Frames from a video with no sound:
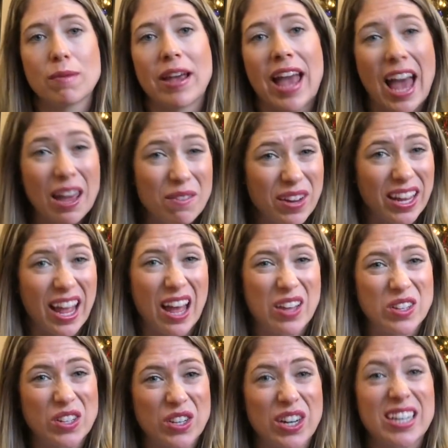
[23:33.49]
My advent
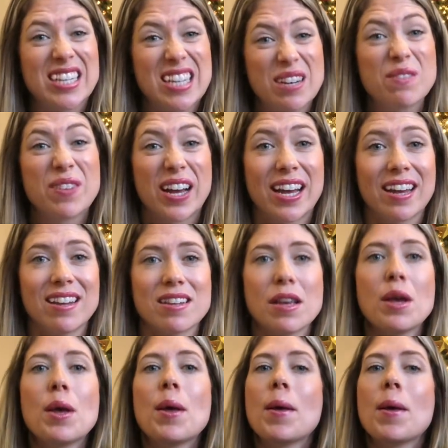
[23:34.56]
calendar I did find,